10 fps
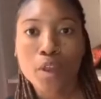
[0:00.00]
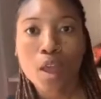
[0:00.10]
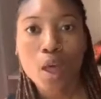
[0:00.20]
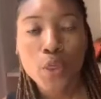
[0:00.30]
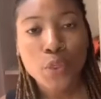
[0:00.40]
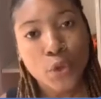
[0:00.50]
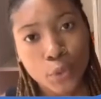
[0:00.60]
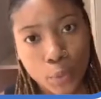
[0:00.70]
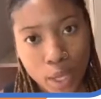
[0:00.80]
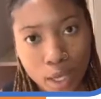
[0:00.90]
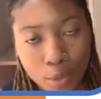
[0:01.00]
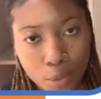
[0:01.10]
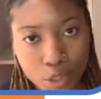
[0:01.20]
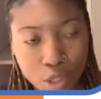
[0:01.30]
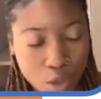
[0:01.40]
A third way in
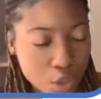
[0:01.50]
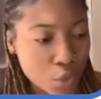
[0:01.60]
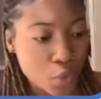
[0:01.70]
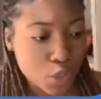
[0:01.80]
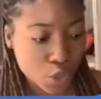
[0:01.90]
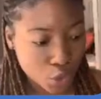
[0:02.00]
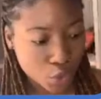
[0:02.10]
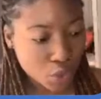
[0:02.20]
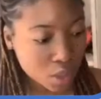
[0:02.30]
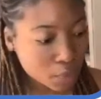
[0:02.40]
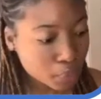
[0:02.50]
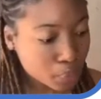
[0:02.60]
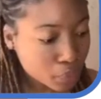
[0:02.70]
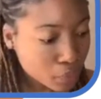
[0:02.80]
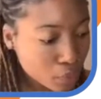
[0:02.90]
which culture was used
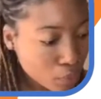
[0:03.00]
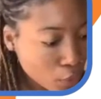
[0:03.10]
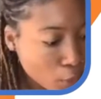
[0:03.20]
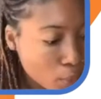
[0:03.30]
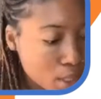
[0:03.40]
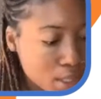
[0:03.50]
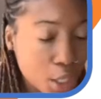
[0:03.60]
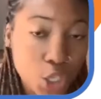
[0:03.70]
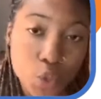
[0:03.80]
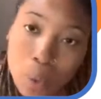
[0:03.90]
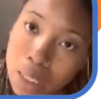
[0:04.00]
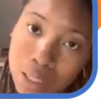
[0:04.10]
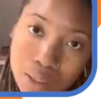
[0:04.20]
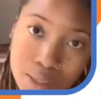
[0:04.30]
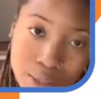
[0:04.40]
was the
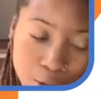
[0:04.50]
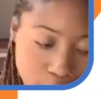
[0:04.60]
uniqueness of